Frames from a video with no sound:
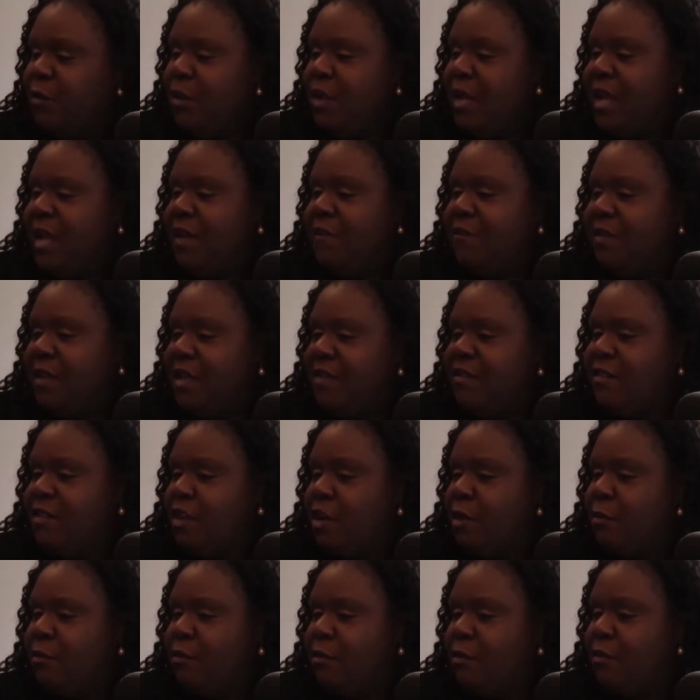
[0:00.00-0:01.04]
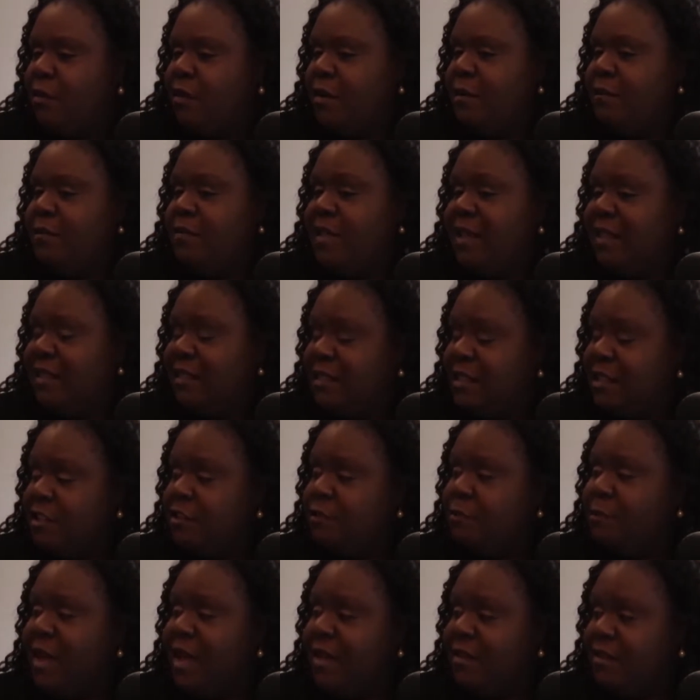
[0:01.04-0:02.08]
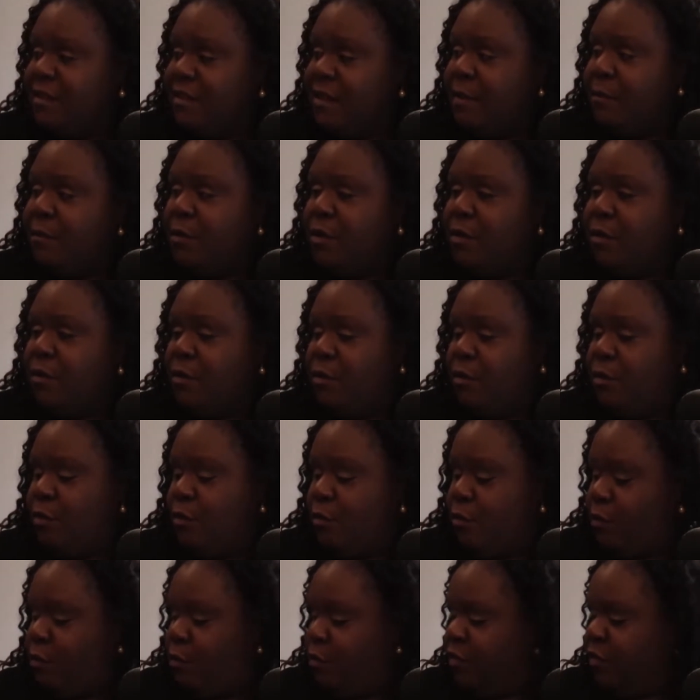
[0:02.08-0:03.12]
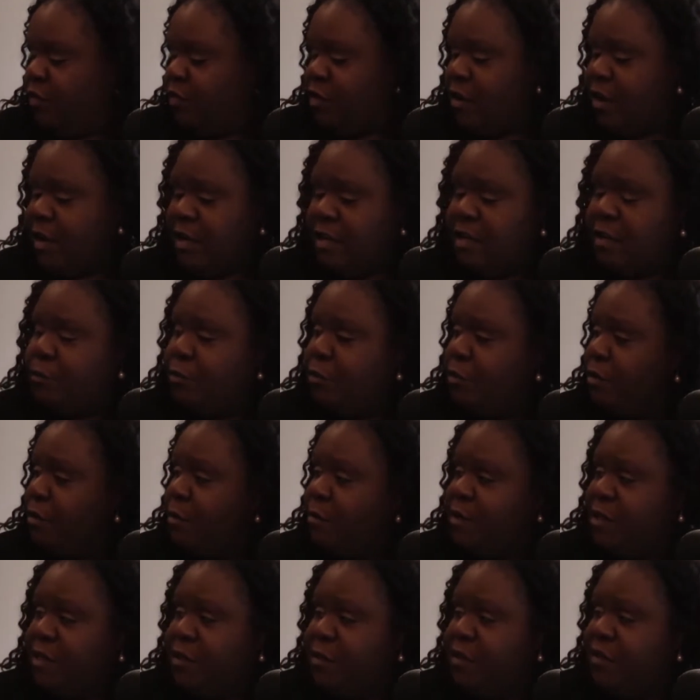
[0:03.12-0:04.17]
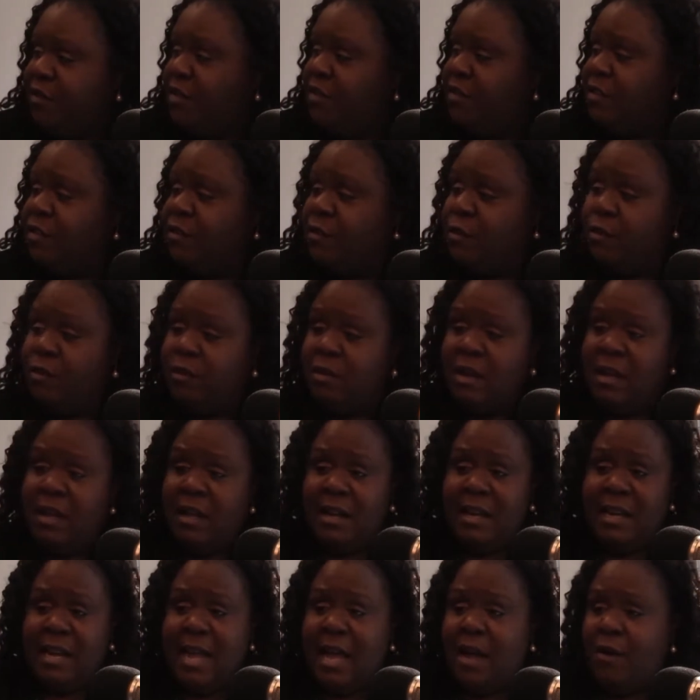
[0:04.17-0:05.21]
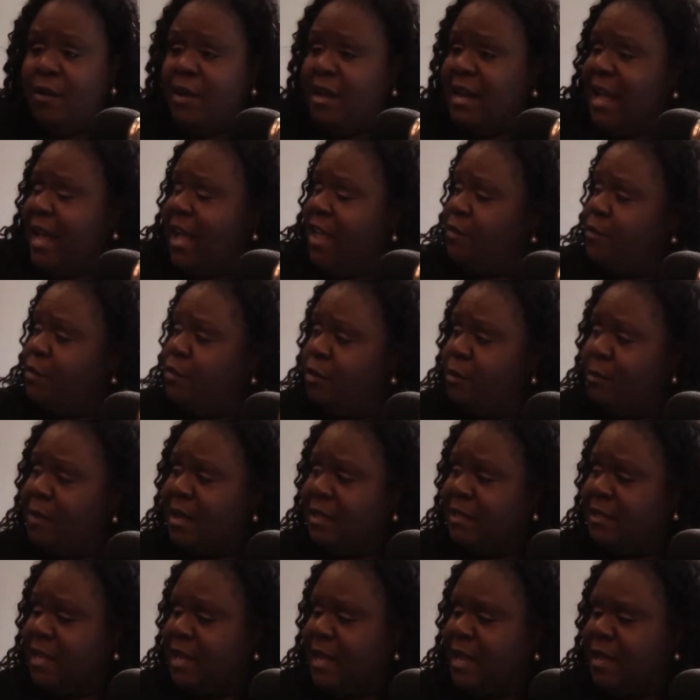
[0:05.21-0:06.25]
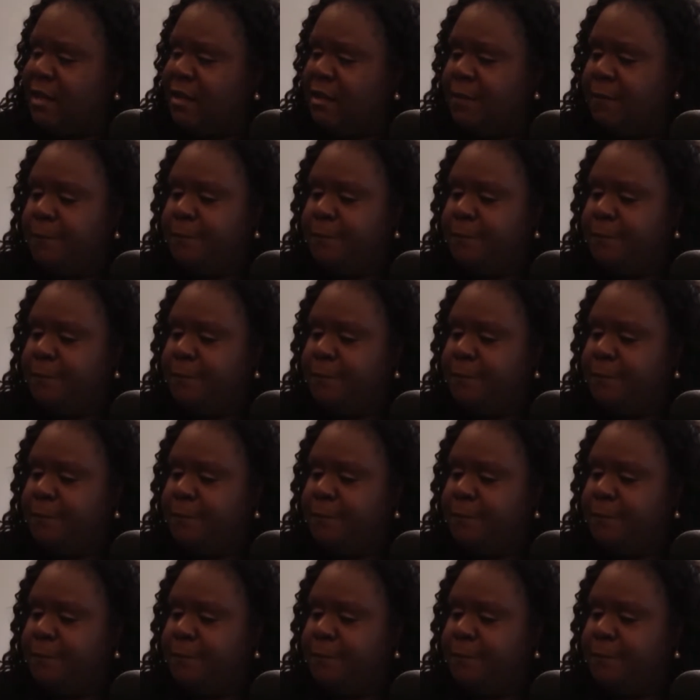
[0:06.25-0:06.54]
We have kids in our program that this past summer who started in the program when they were 6 years old, now in high school, about to end,